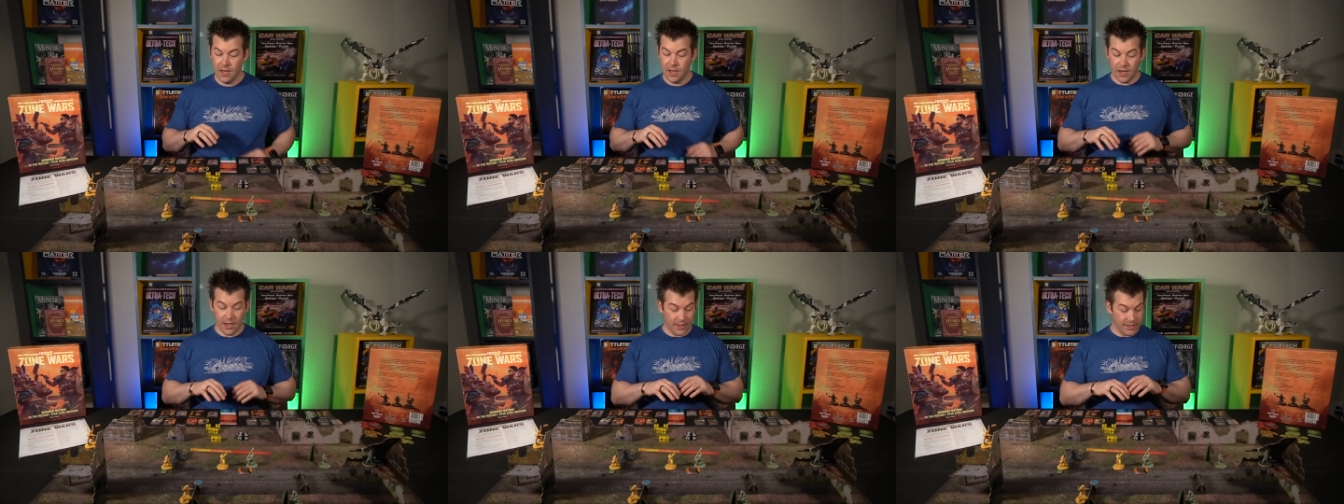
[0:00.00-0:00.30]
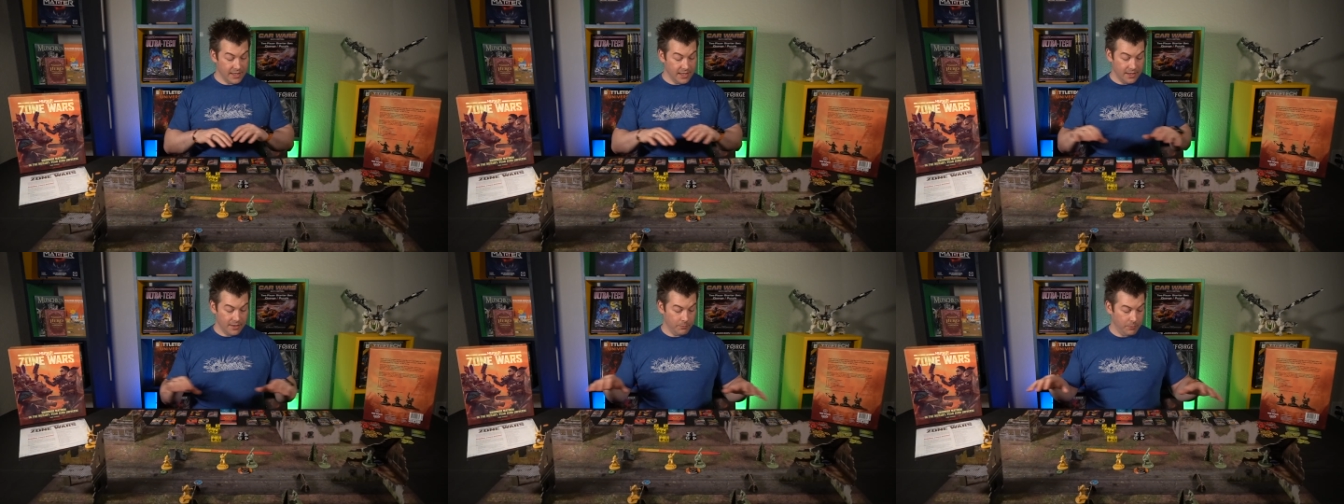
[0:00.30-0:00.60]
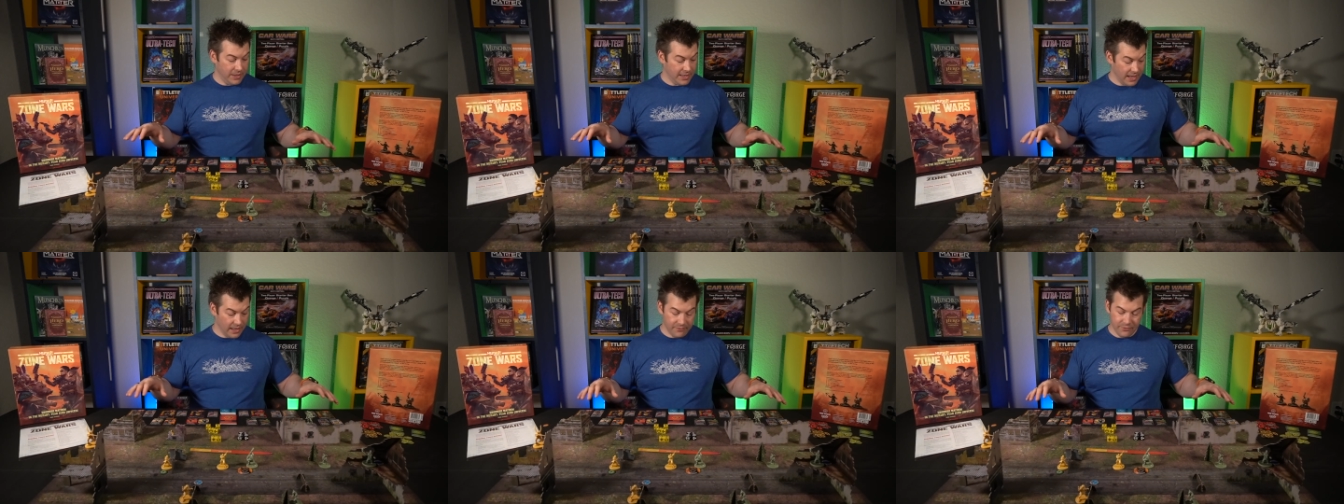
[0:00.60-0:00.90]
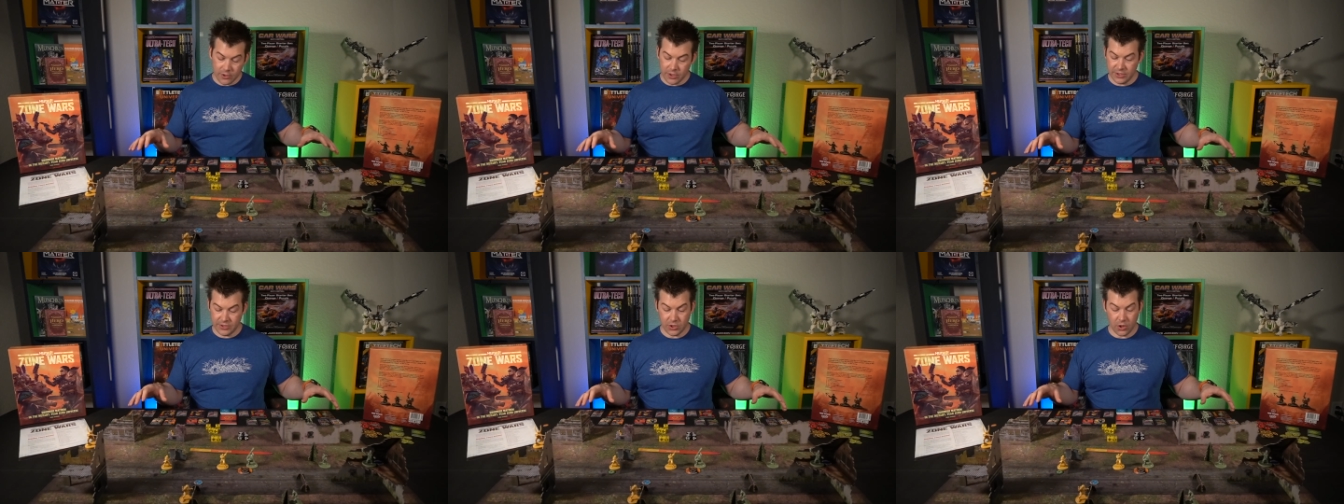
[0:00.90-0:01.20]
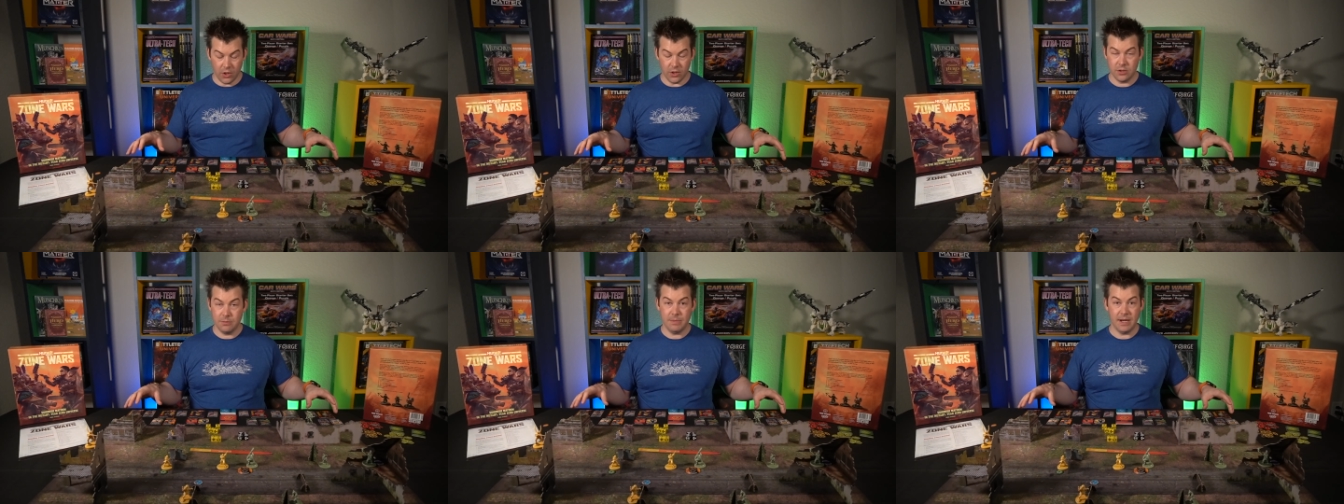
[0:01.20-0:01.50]
Again, we kind of already
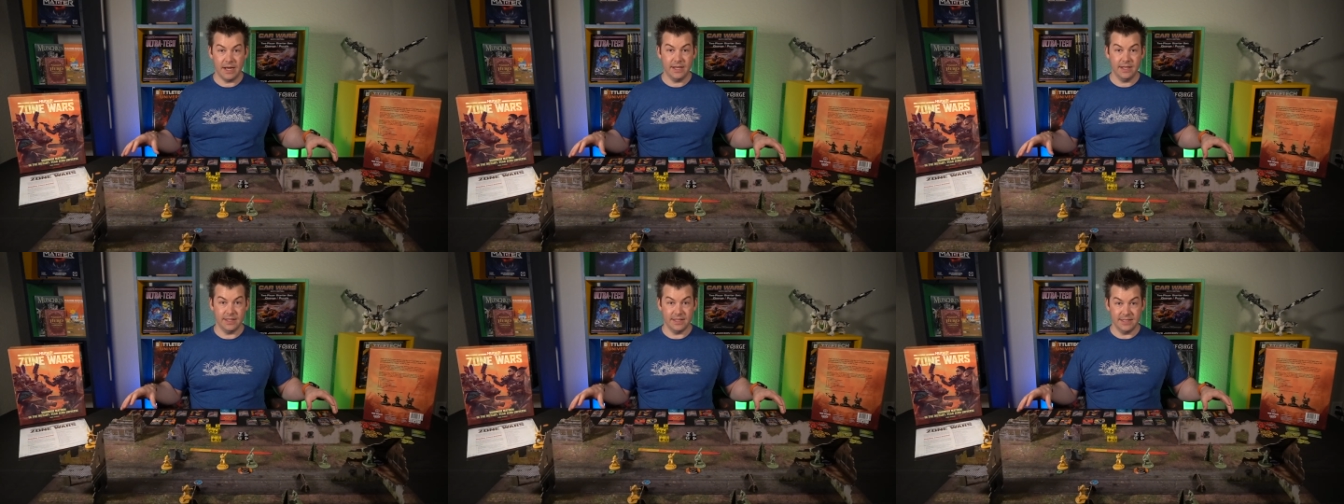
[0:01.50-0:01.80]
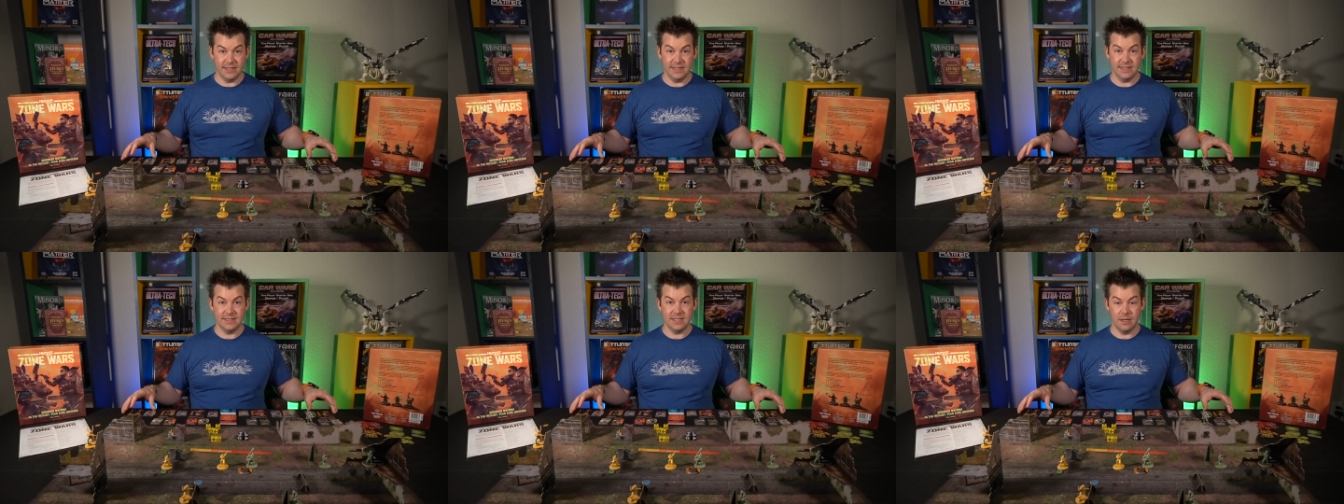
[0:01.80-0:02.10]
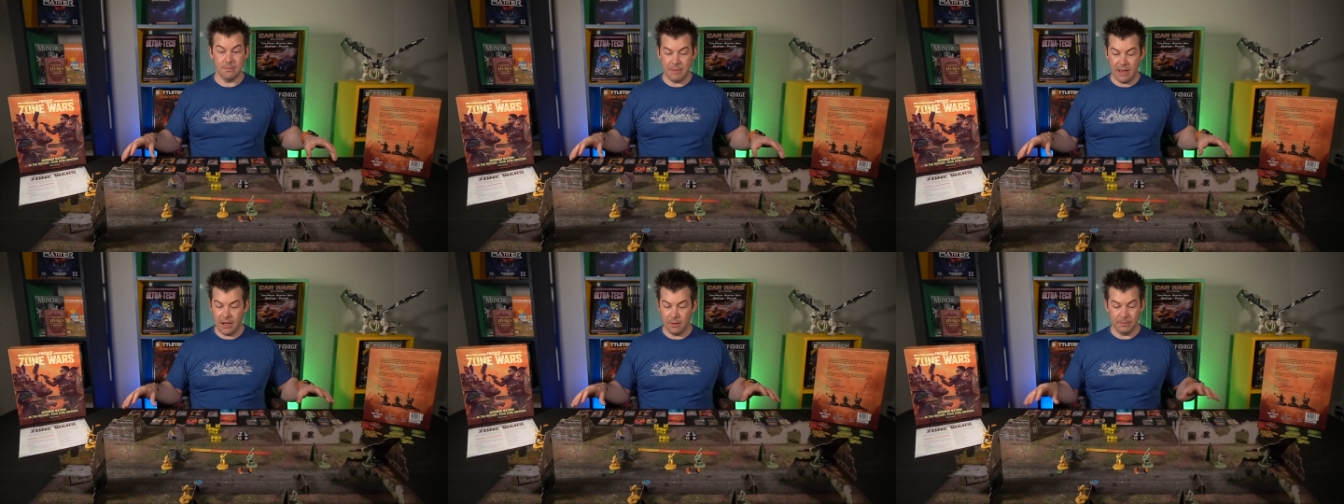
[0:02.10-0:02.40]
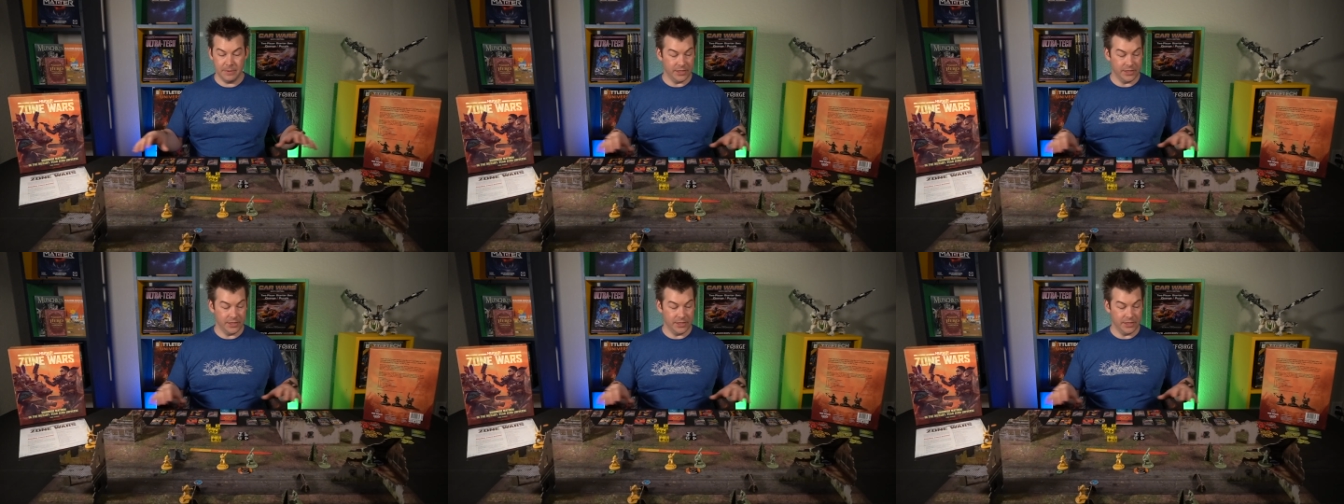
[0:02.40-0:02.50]
talked about it a decent amount,